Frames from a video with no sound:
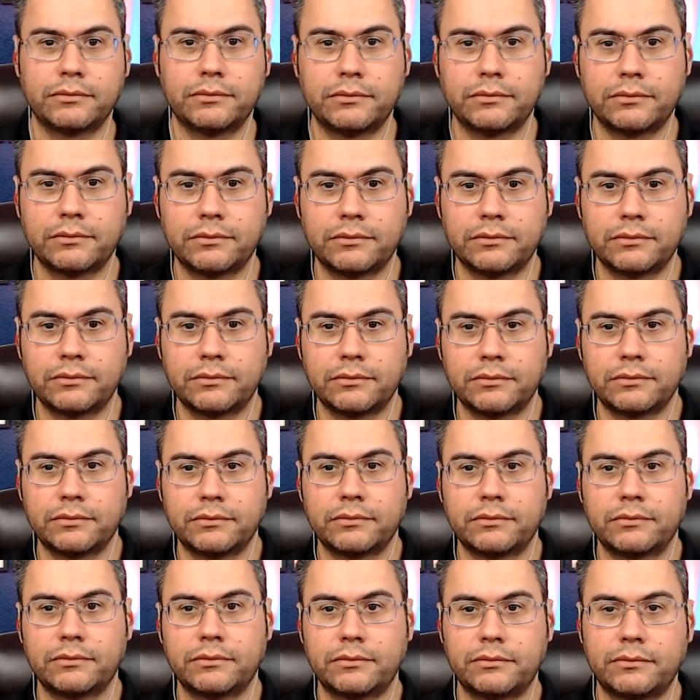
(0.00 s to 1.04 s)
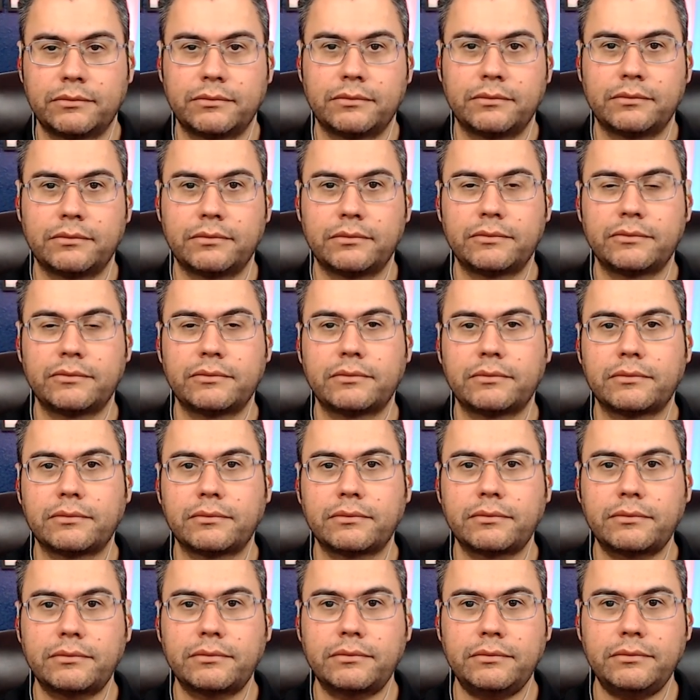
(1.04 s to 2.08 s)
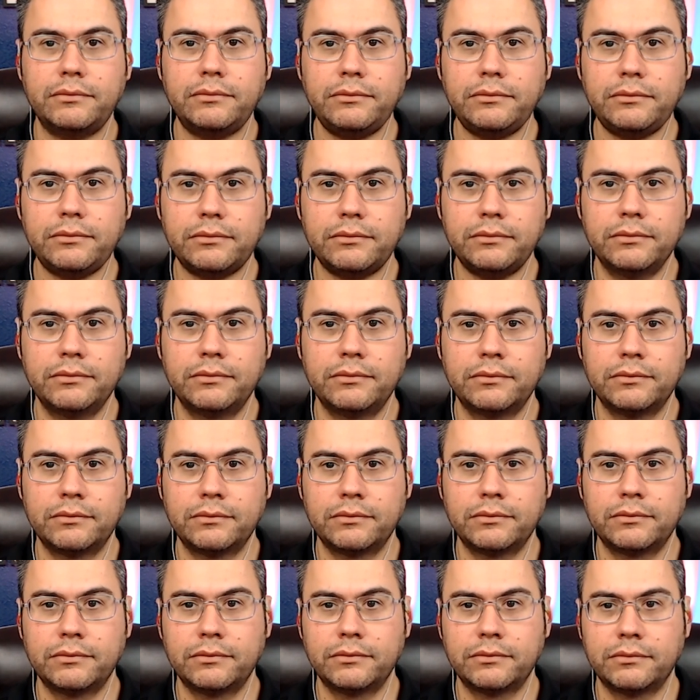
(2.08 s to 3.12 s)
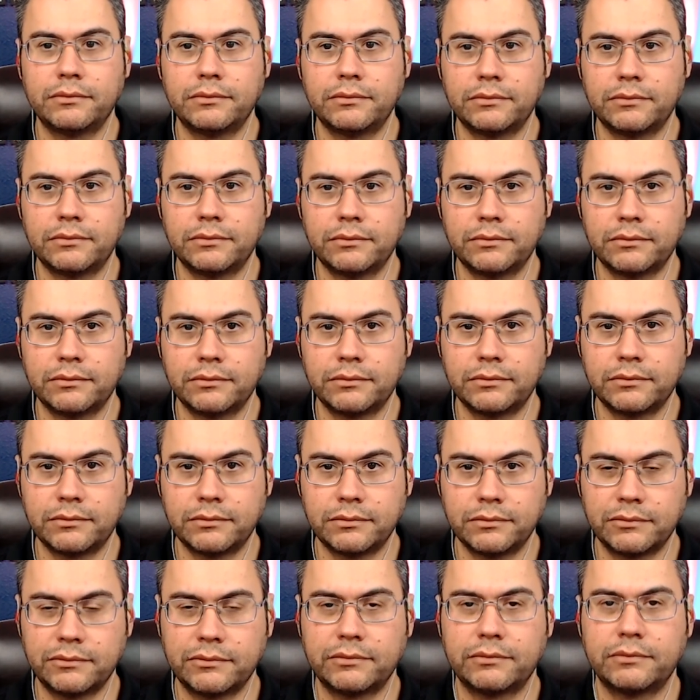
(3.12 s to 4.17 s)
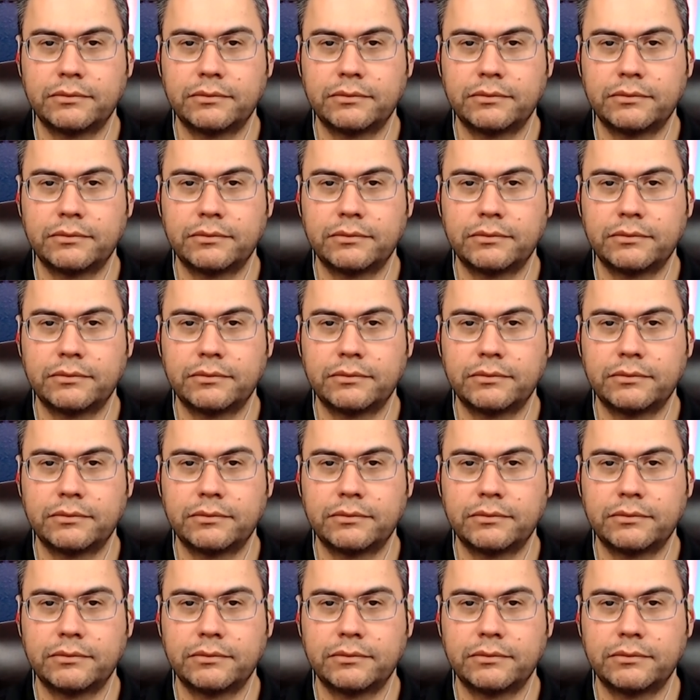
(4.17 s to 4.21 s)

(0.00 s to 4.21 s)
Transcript: (silent)